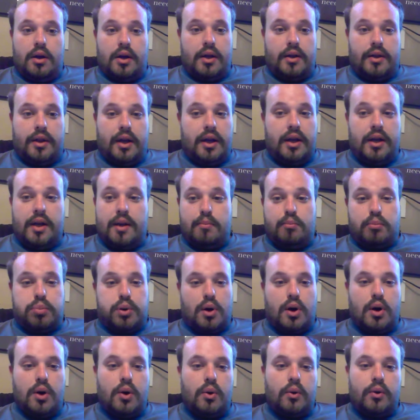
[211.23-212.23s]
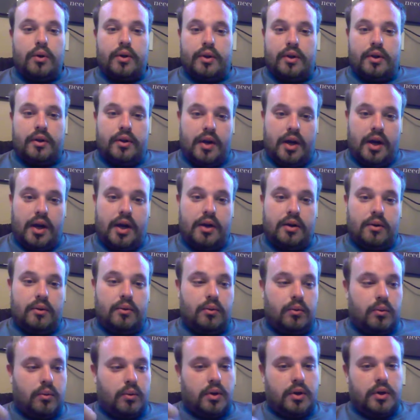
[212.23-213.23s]
then it broke. The handle
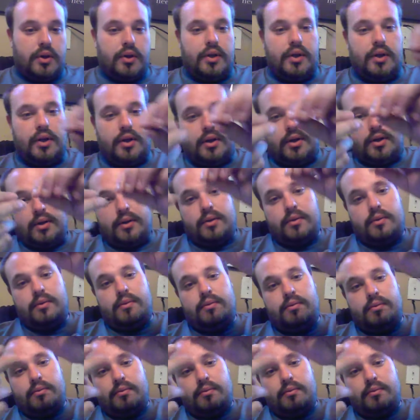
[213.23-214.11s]
where the